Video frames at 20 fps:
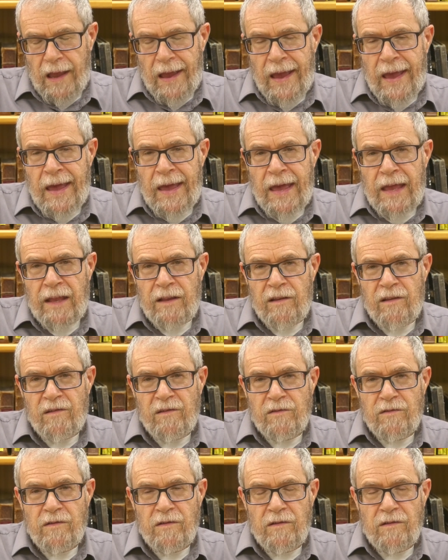
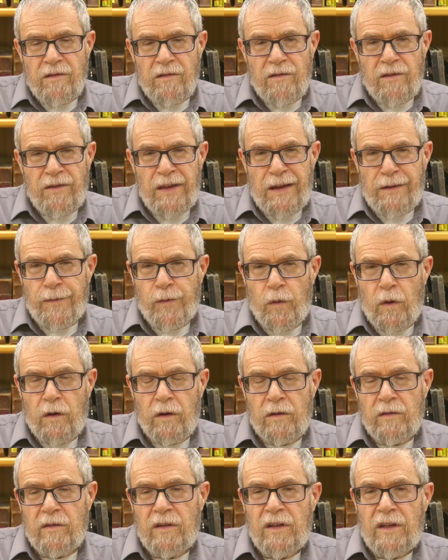And
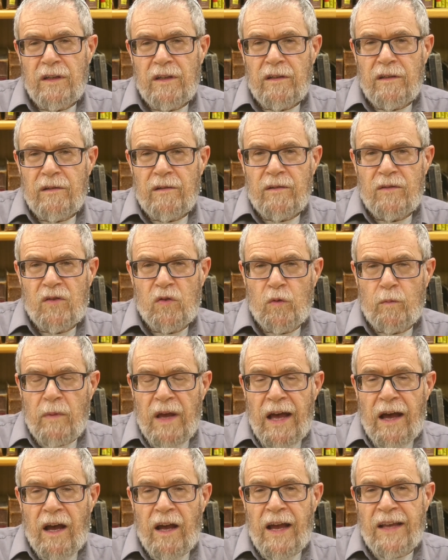therefore,
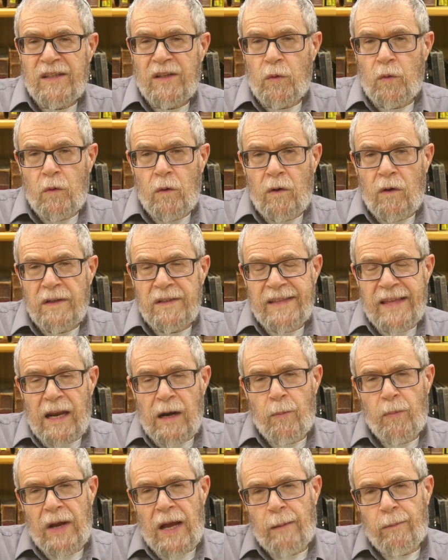Tum'a, as a rule, is not
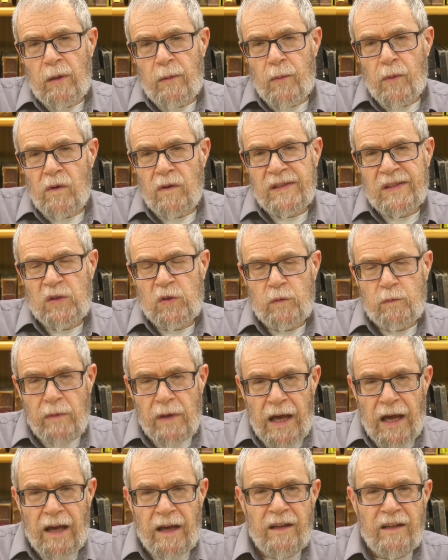a problem, because
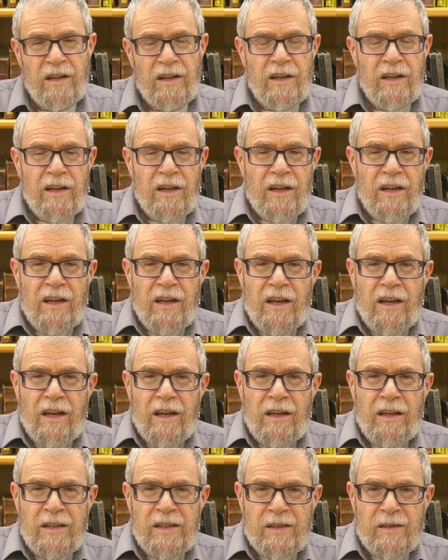Tum'a,
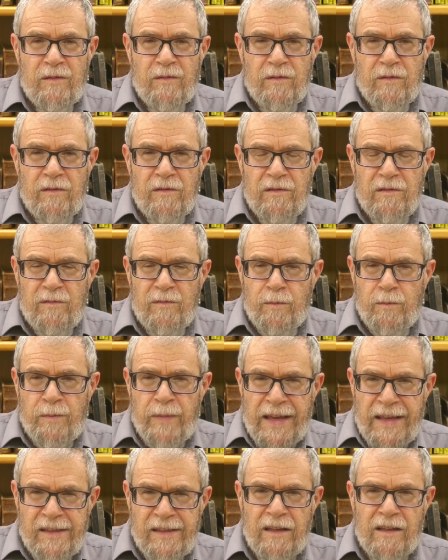its
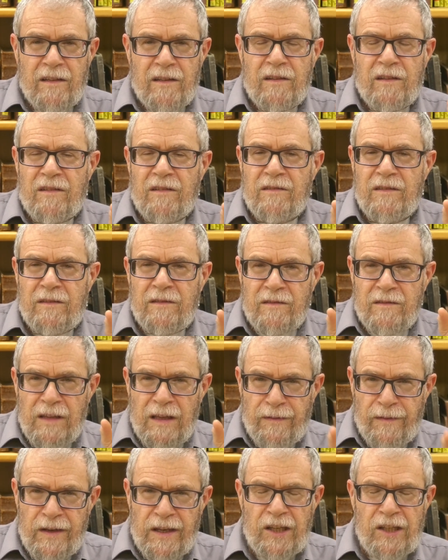basic
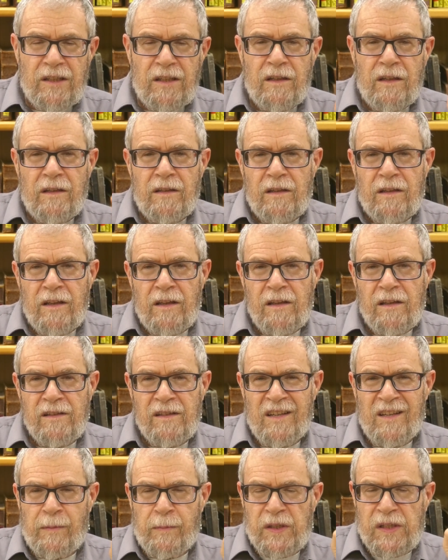definition
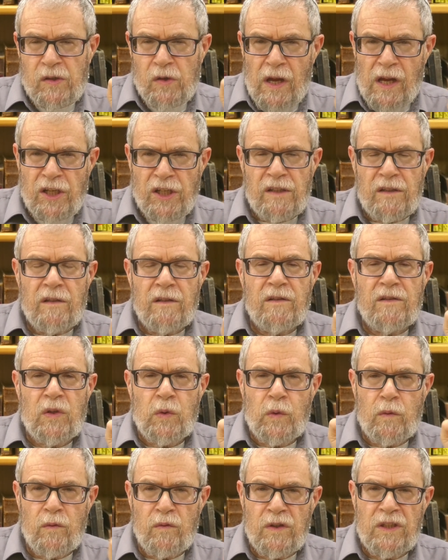is an obstruction
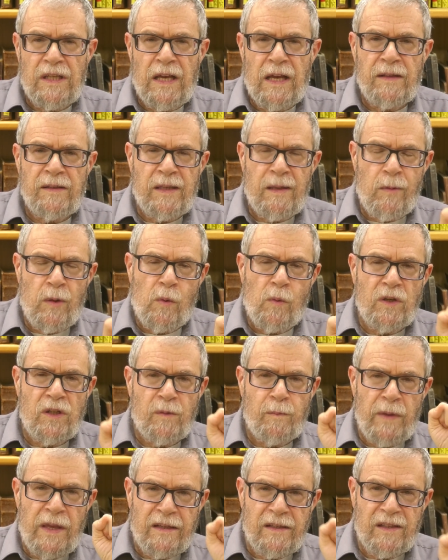to Kedusha, something
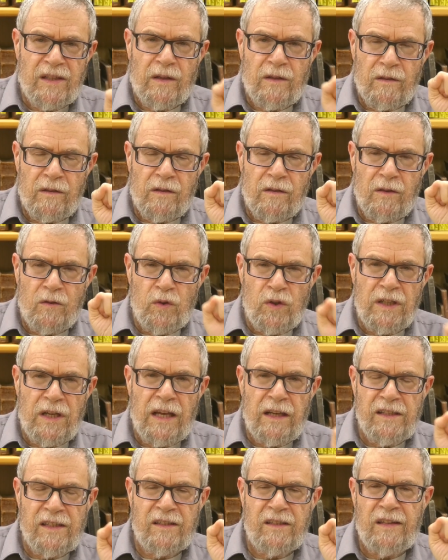which makes
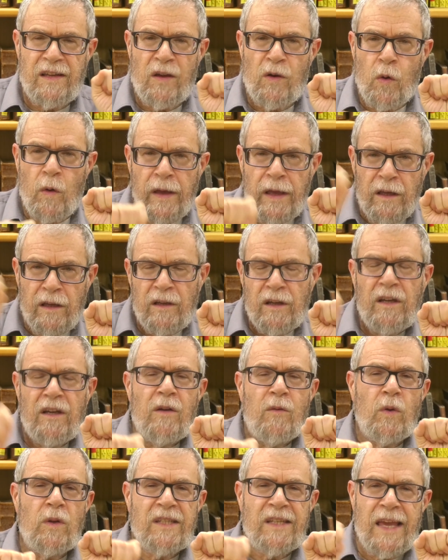Kedusha stay away,
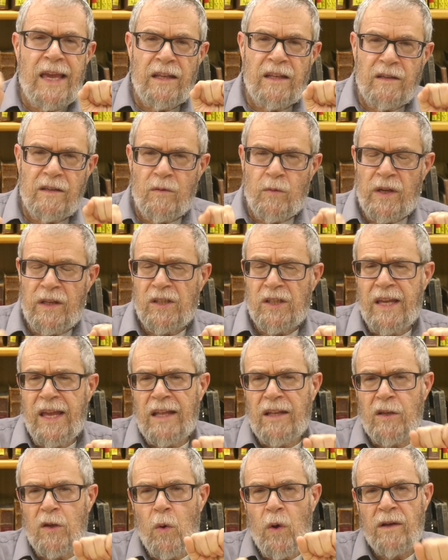which can't
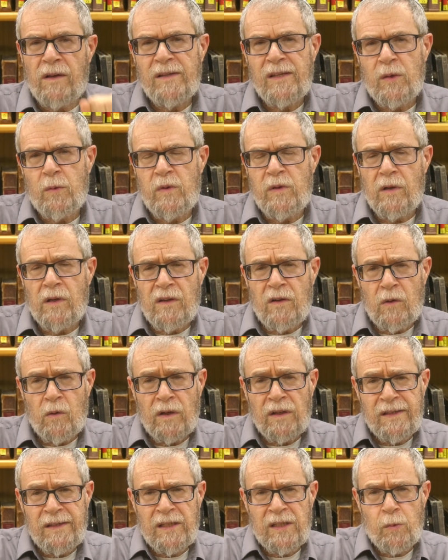coexist with
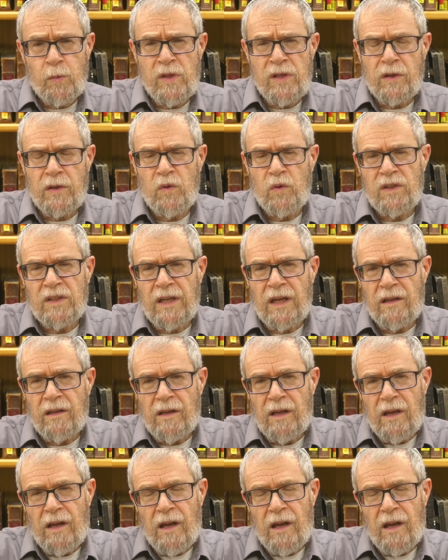Kedusha.